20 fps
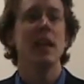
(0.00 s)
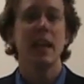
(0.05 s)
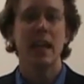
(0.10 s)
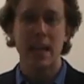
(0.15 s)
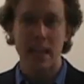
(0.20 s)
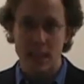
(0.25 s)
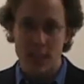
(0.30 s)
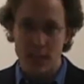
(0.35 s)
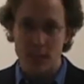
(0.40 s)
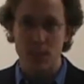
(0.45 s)

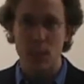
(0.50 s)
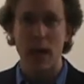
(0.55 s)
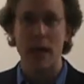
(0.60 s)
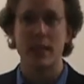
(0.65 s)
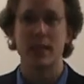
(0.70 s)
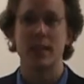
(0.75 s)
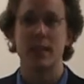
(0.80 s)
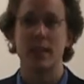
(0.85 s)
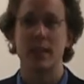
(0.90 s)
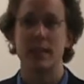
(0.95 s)

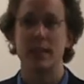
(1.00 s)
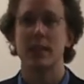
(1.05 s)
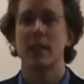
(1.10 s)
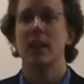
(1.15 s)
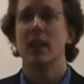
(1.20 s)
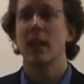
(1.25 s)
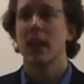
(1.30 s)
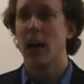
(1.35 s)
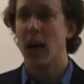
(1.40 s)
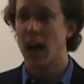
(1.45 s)
independent
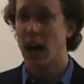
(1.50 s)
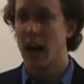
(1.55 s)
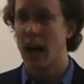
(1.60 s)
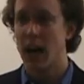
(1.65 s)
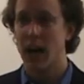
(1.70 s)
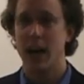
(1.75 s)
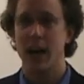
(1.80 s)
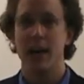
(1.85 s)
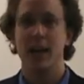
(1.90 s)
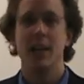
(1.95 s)

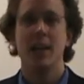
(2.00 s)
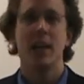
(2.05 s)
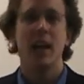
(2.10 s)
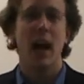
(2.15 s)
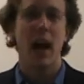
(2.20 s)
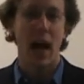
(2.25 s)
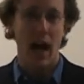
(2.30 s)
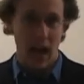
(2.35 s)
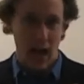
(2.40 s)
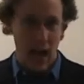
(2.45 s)

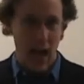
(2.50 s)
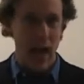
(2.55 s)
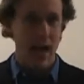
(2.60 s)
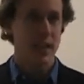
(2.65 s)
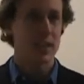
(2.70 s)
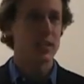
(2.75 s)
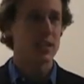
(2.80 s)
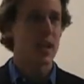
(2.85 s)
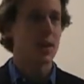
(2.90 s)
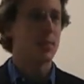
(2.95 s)

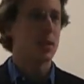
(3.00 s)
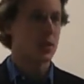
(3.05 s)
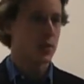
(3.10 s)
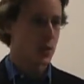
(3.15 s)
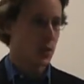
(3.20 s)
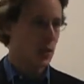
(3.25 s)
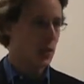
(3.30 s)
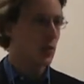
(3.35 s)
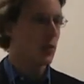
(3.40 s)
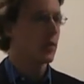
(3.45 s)
academic
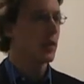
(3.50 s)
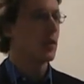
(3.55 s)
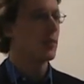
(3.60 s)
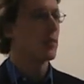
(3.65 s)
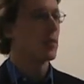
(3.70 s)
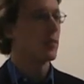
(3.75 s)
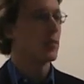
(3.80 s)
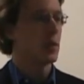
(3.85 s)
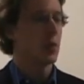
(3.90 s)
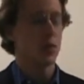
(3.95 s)
security
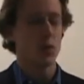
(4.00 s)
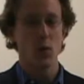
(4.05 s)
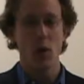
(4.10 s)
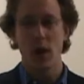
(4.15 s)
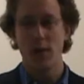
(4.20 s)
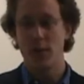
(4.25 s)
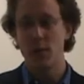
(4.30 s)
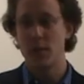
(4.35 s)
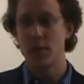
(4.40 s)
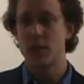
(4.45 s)
review
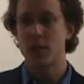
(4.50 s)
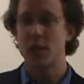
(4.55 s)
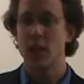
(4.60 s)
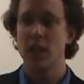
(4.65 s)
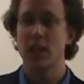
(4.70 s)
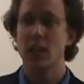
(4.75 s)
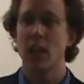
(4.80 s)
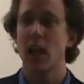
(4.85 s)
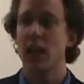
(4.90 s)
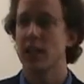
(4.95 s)
of a
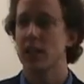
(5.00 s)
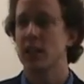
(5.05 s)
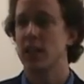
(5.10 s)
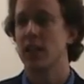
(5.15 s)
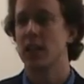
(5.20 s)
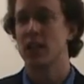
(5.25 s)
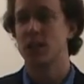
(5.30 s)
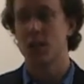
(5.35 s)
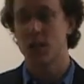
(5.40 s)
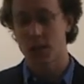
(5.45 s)
machine like
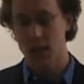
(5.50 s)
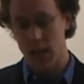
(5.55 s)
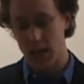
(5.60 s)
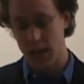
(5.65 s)
this,